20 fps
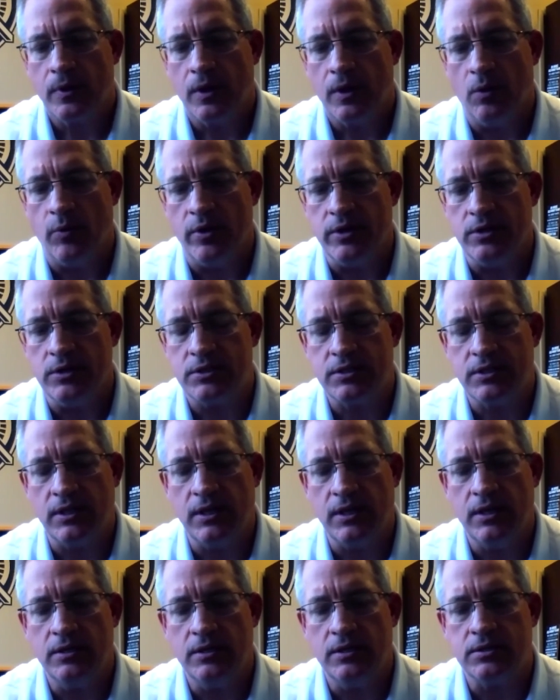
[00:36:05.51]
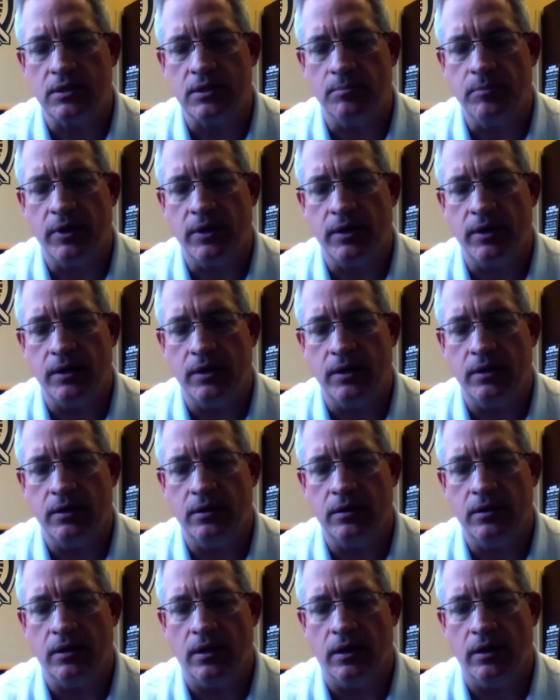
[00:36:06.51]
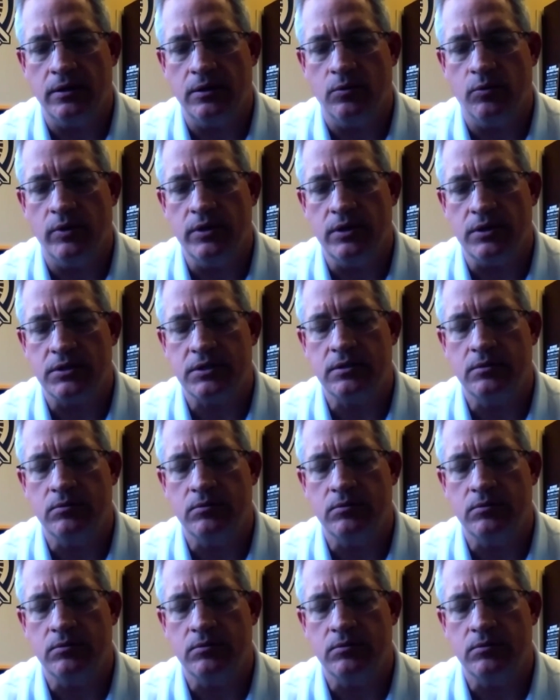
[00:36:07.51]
and when you see somebody uh, when you